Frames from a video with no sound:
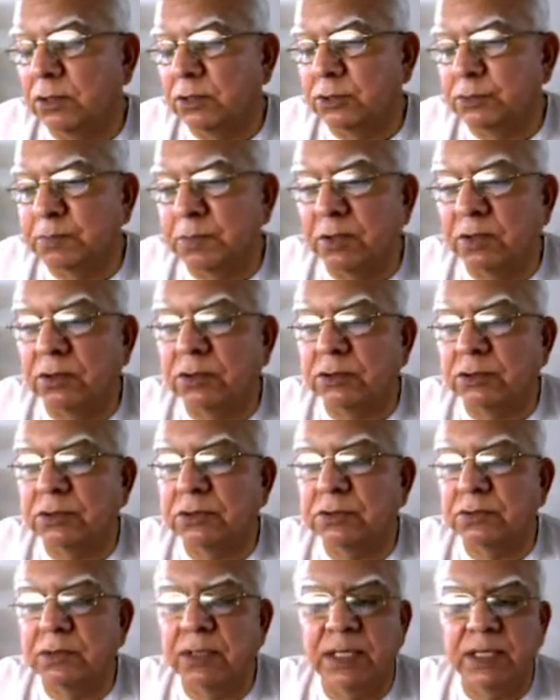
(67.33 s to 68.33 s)
respond
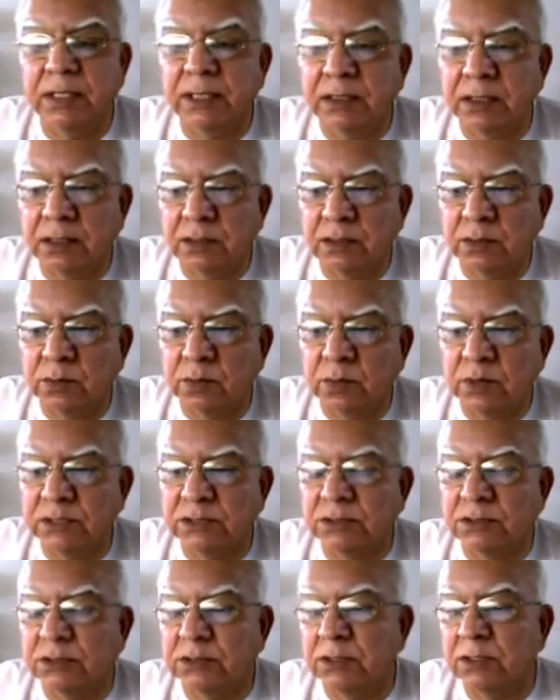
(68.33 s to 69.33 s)
to any other
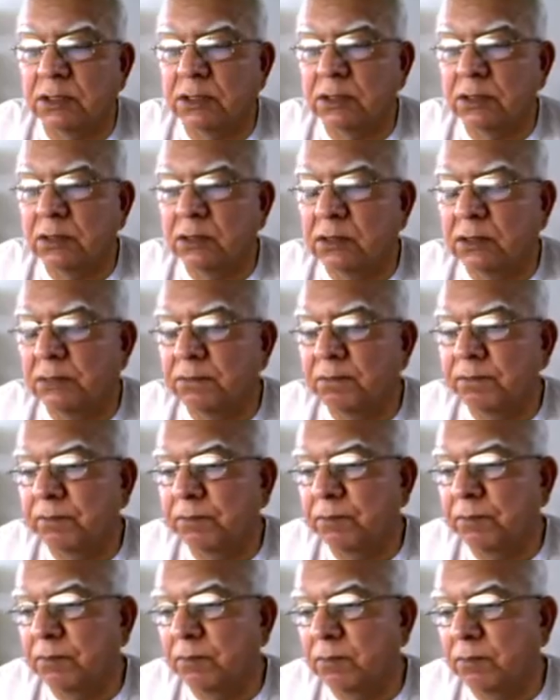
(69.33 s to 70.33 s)
ones
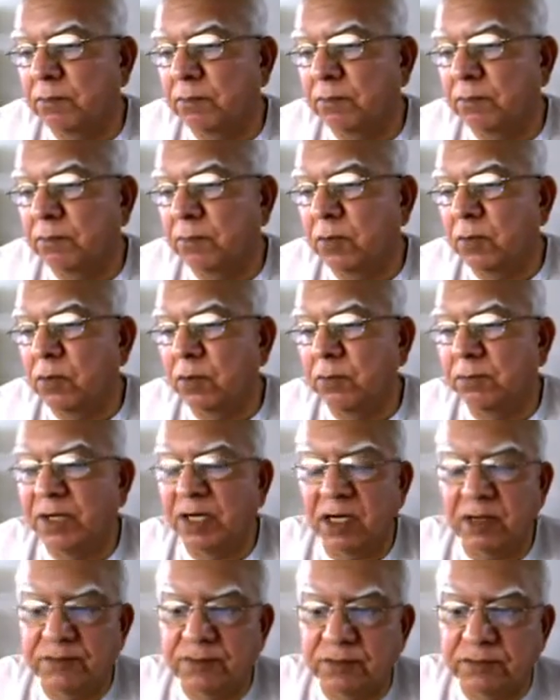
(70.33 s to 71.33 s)
on
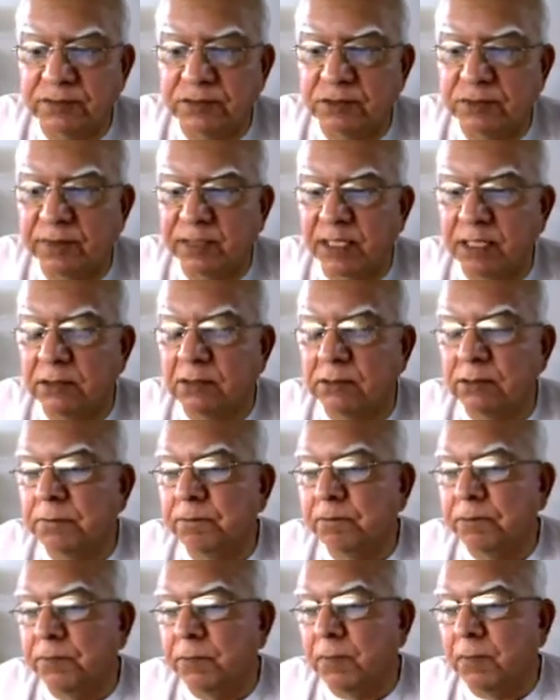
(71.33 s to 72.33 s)
behalf of Jamaat,
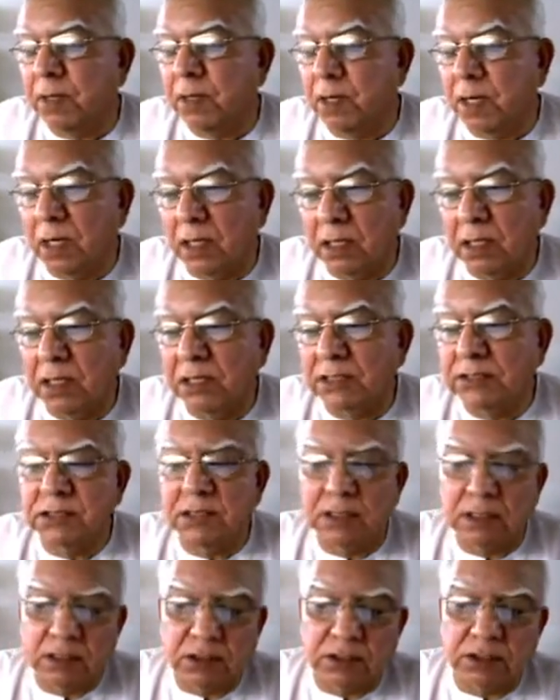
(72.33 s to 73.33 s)

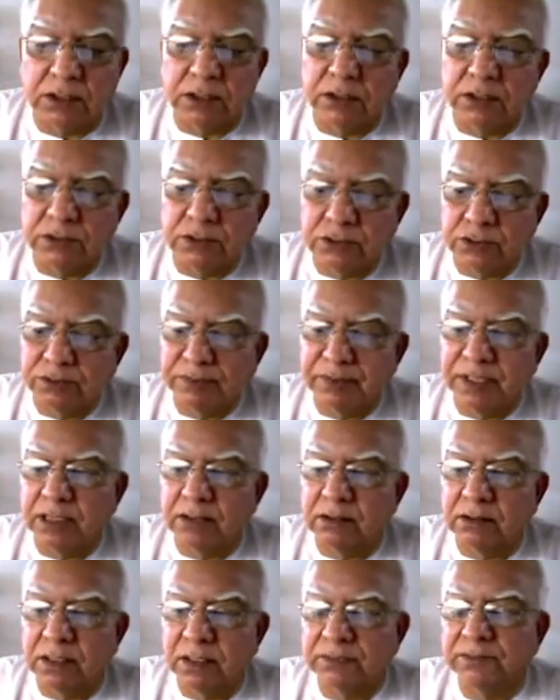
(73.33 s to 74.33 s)
unless and until
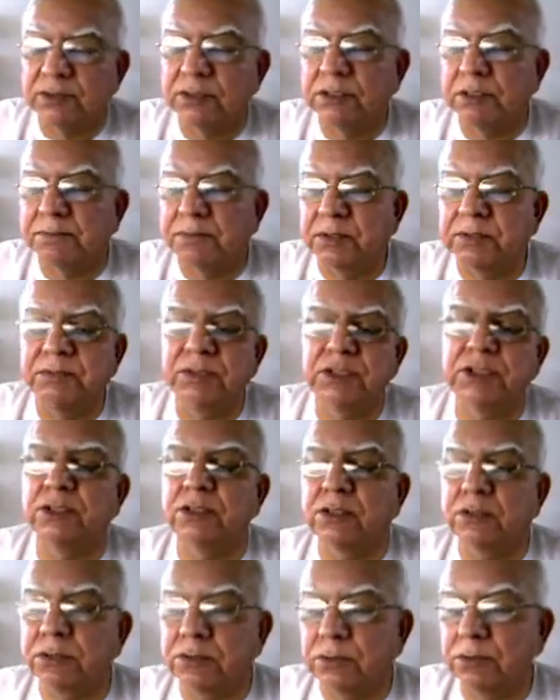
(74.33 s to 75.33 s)
Jamaat gives the
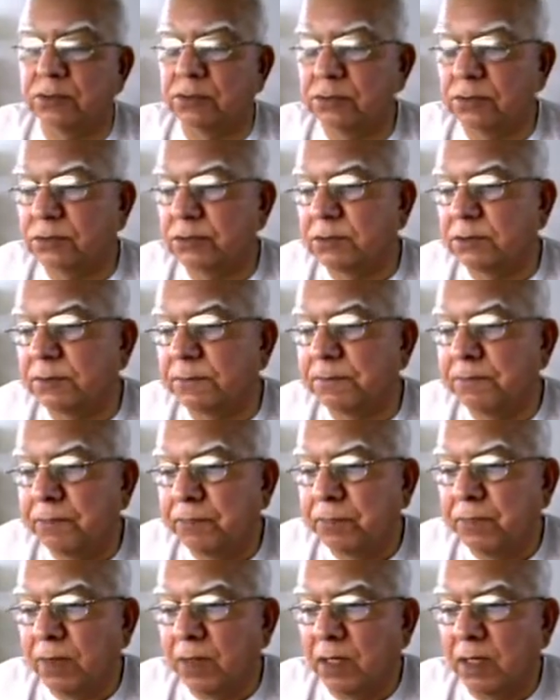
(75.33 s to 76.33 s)
permission to those.
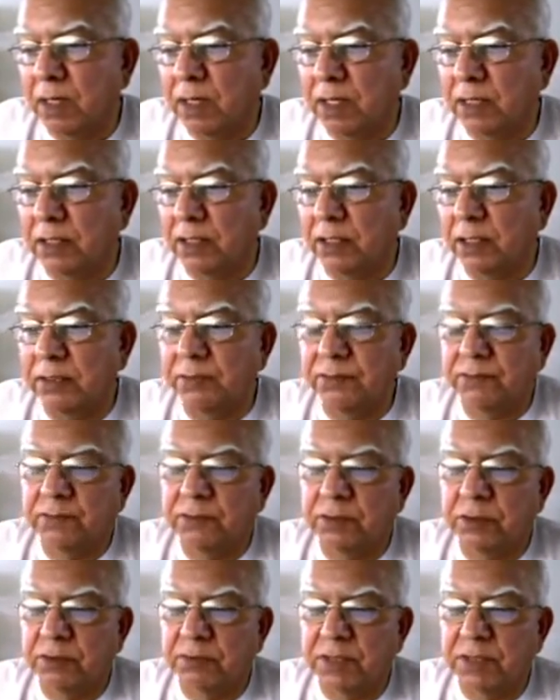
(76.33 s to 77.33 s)
And
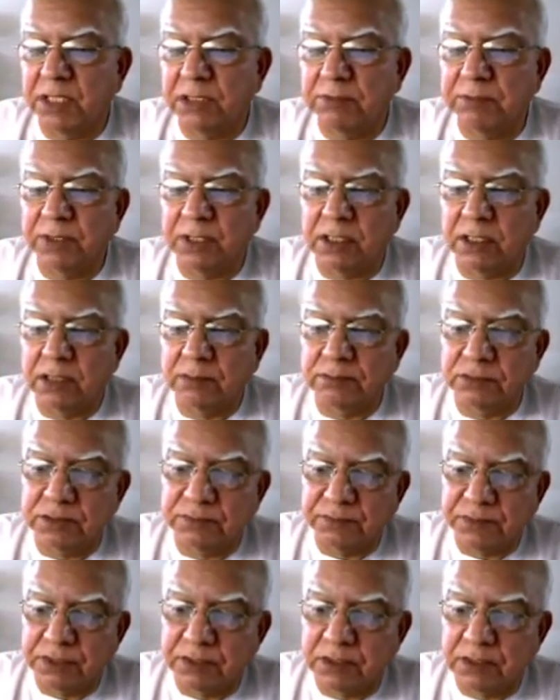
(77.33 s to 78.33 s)
if Jamaat becomes
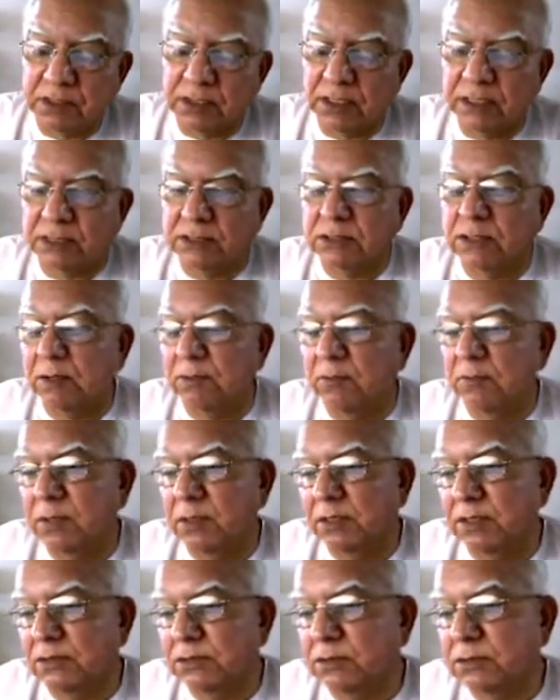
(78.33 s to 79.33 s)
aware that
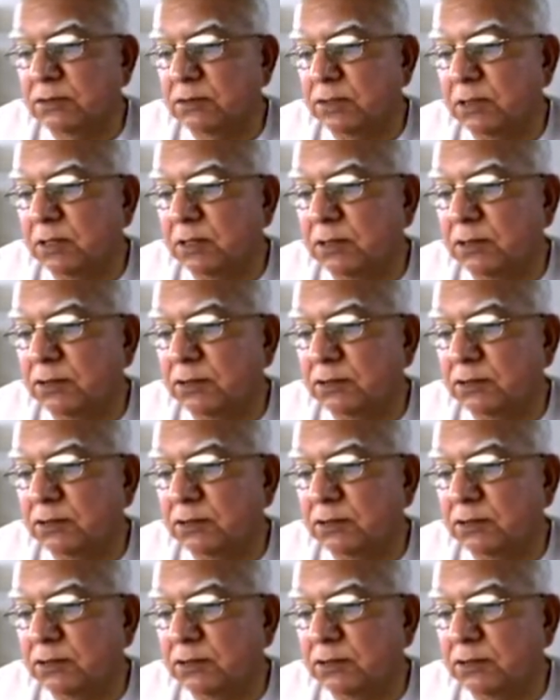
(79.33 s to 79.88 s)
someone is